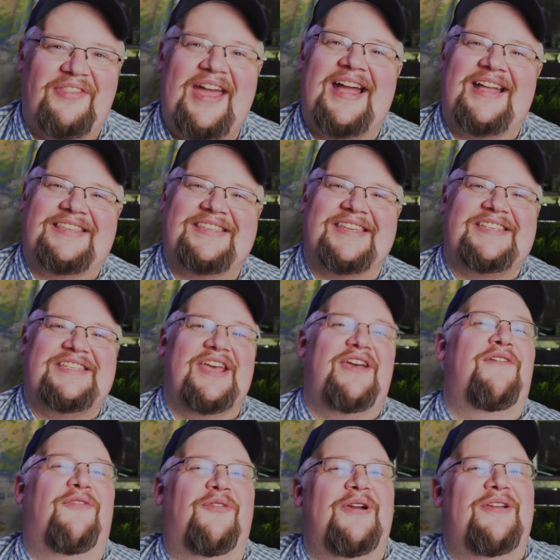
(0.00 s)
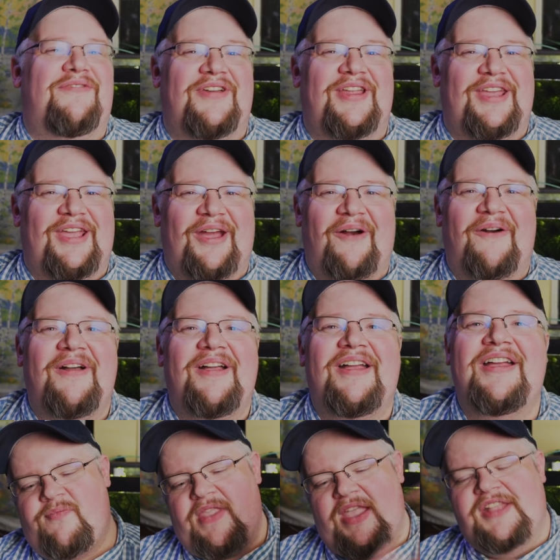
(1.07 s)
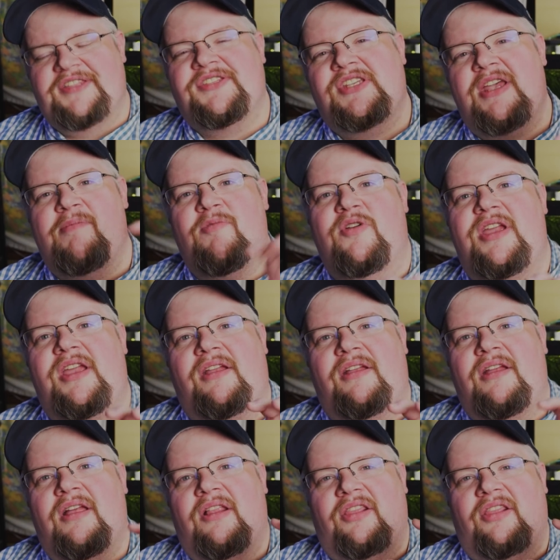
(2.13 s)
That's a different video. In summary,